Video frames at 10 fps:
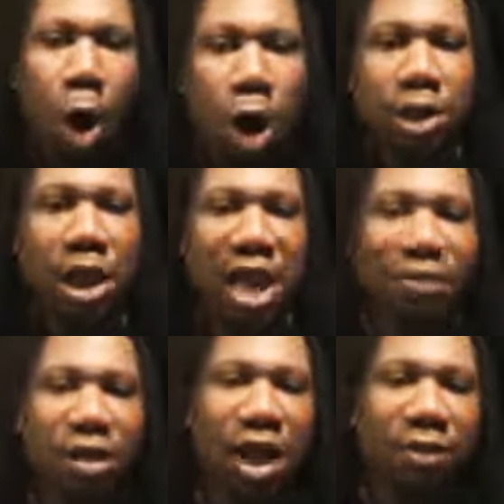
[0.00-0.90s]
on the
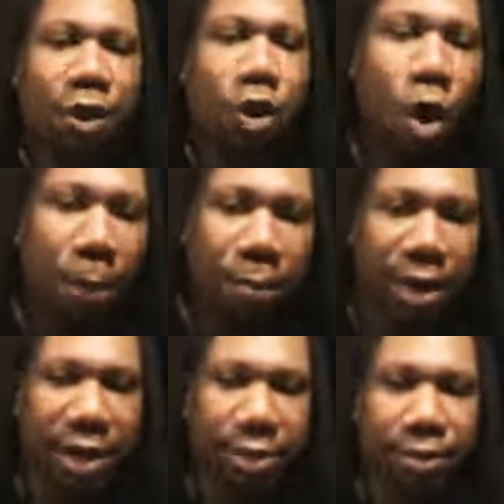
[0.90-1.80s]
level of
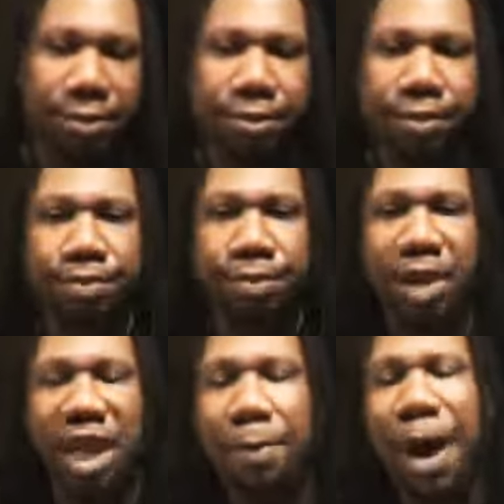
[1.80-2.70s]
corporate,
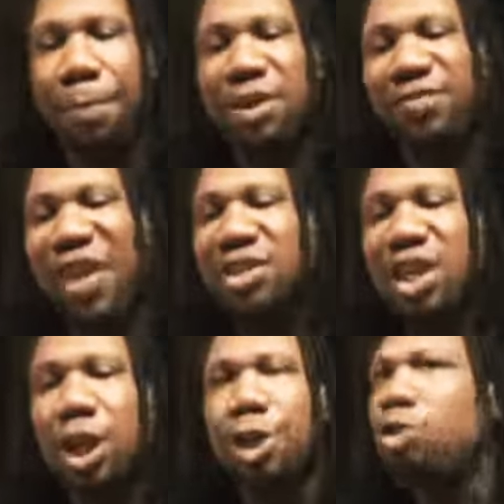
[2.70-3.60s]
hip hop is
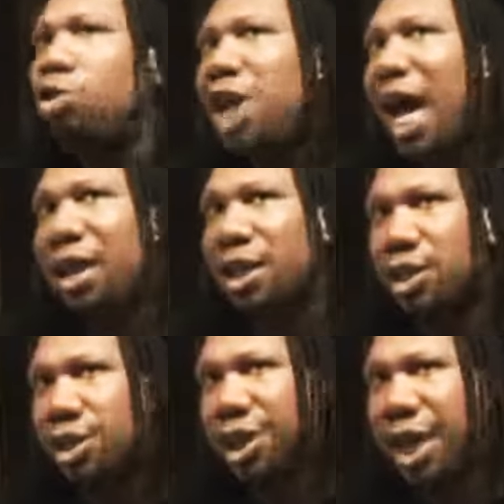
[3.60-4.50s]
facing a new
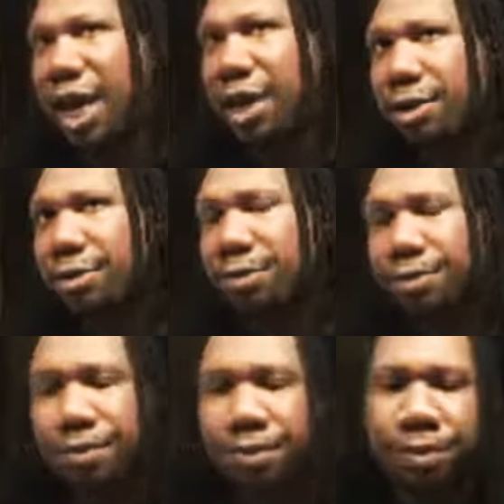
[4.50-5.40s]
challenge today.
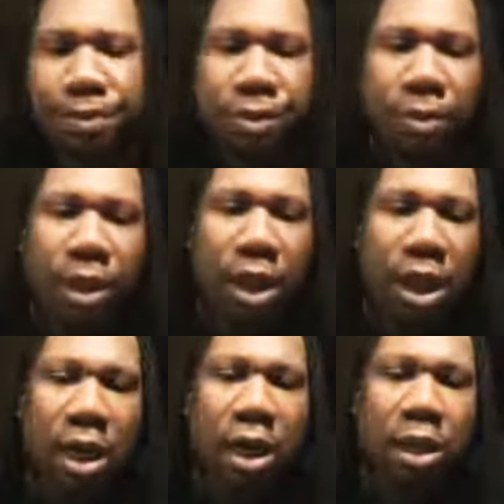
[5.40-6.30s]

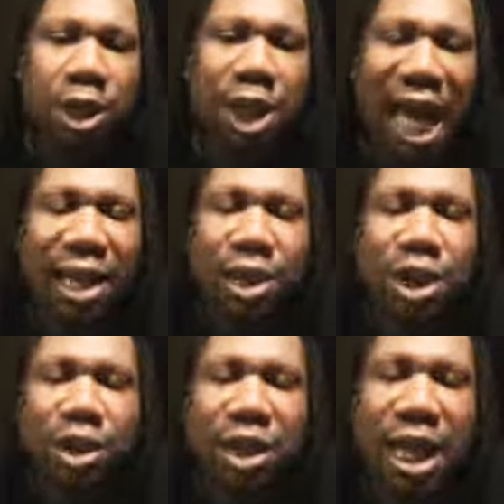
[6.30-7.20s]
The
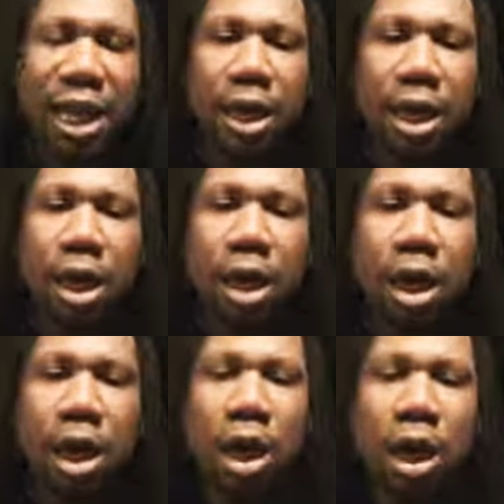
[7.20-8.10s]
challenge is that
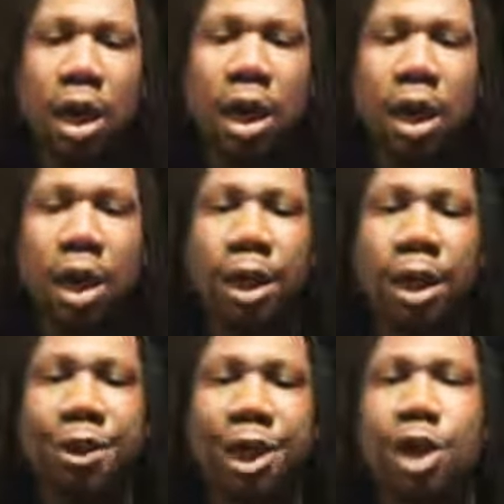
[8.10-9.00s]

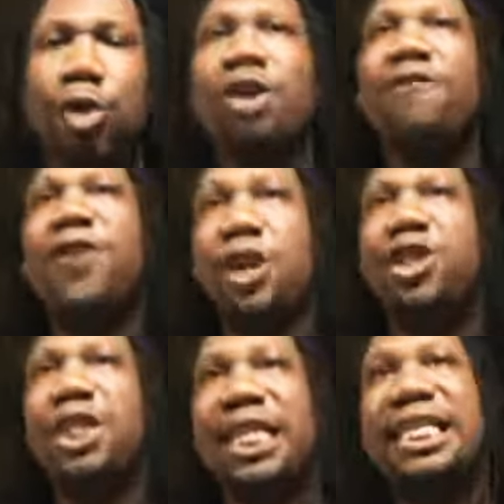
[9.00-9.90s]
the
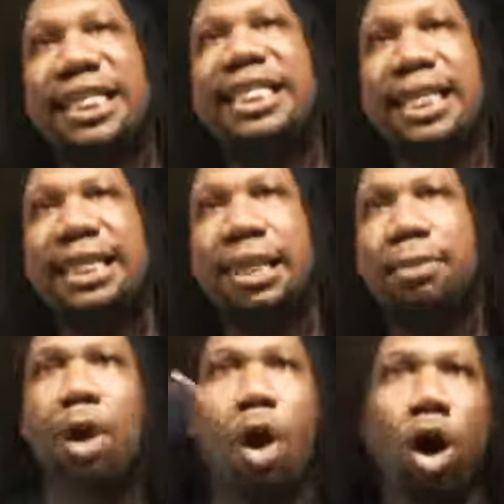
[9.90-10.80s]
university
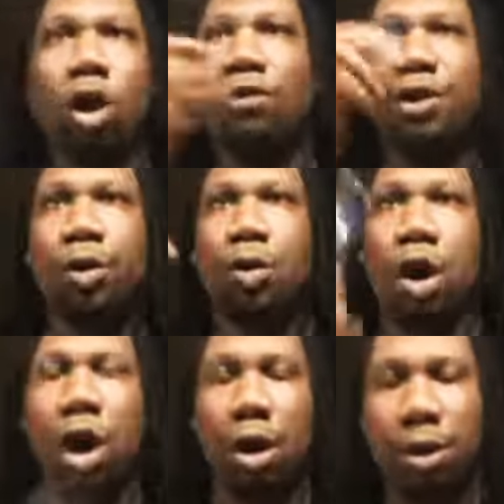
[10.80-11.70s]
system all over the
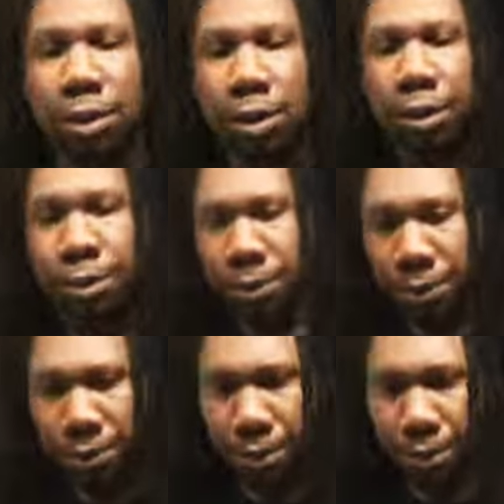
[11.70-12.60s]
world,
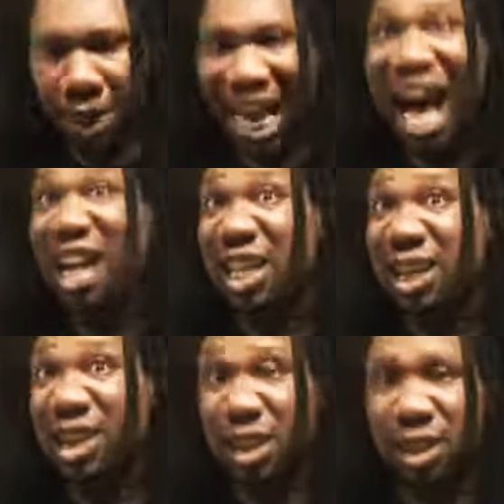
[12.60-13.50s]

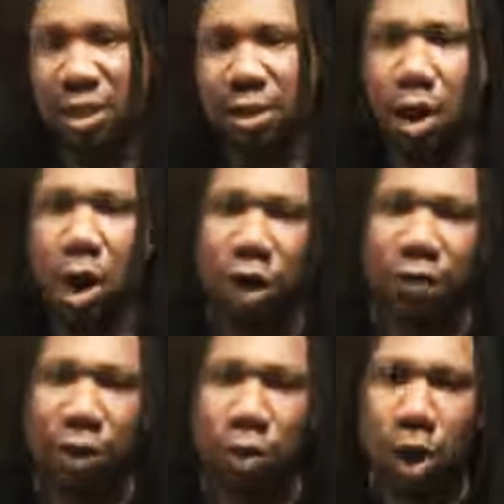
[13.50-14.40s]
colleges all
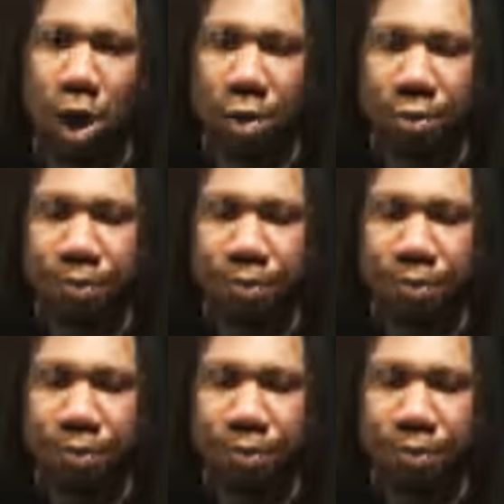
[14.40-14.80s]
over the world,